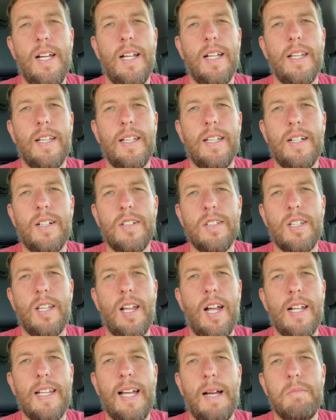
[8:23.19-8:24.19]
There's a
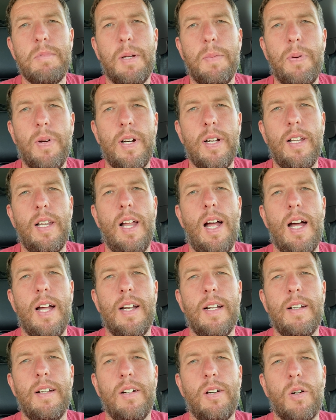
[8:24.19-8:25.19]
lot of times I put
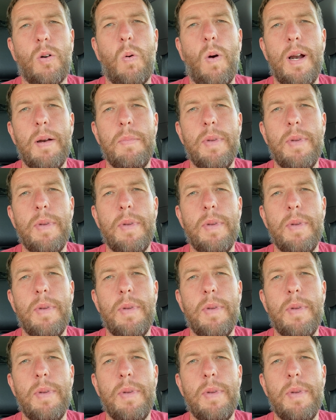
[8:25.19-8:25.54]
quite